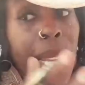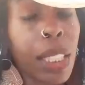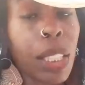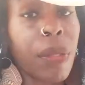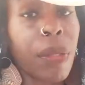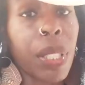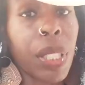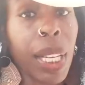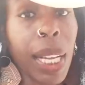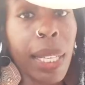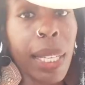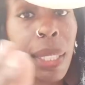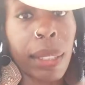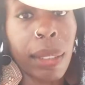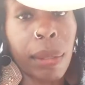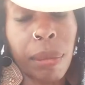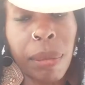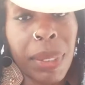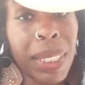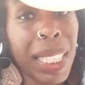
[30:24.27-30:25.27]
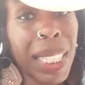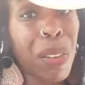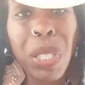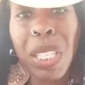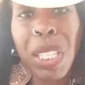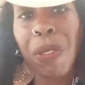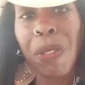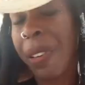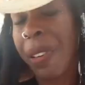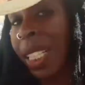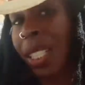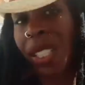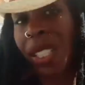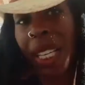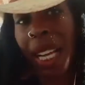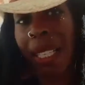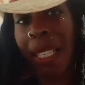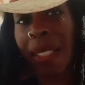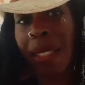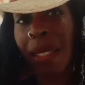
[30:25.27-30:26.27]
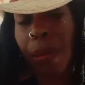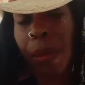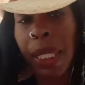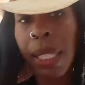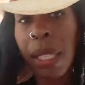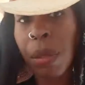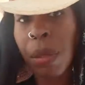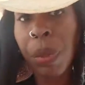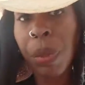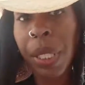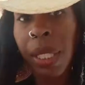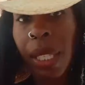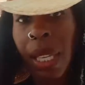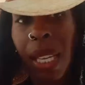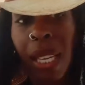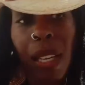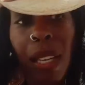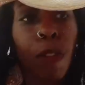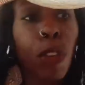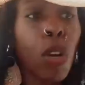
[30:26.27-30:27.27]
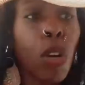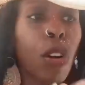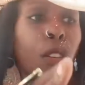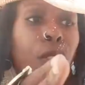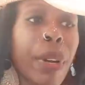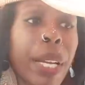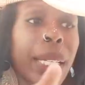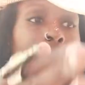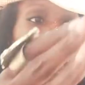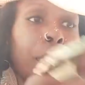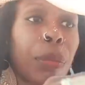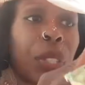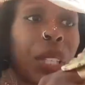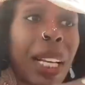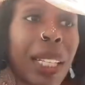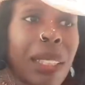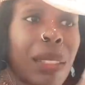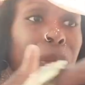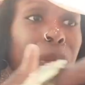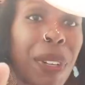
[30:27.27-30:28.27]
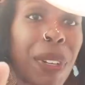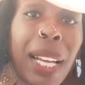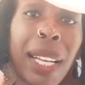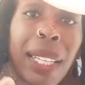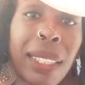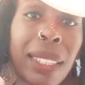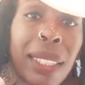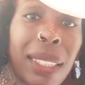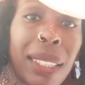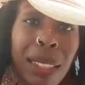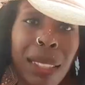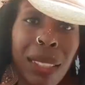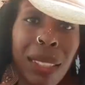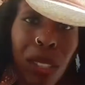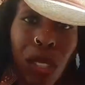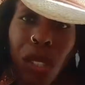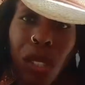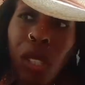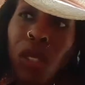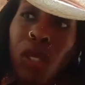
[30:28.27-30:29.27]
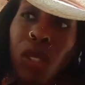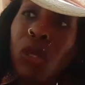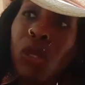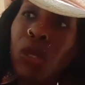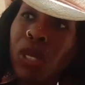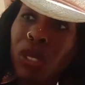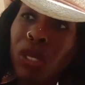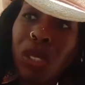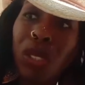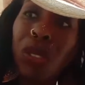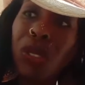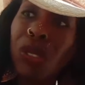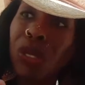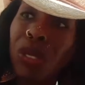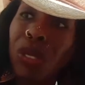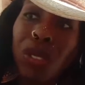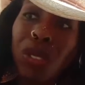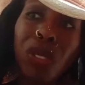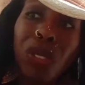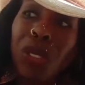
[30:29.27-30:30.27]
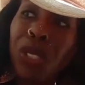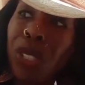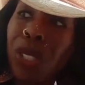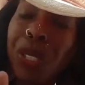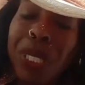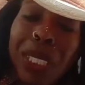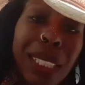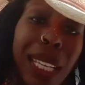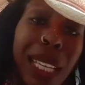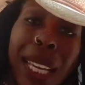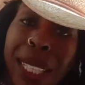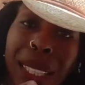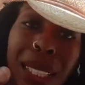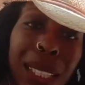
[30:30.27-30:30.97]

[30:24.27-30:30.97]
your vagina, not when you're fetishized to begin with. If you're already objectified, you're a take it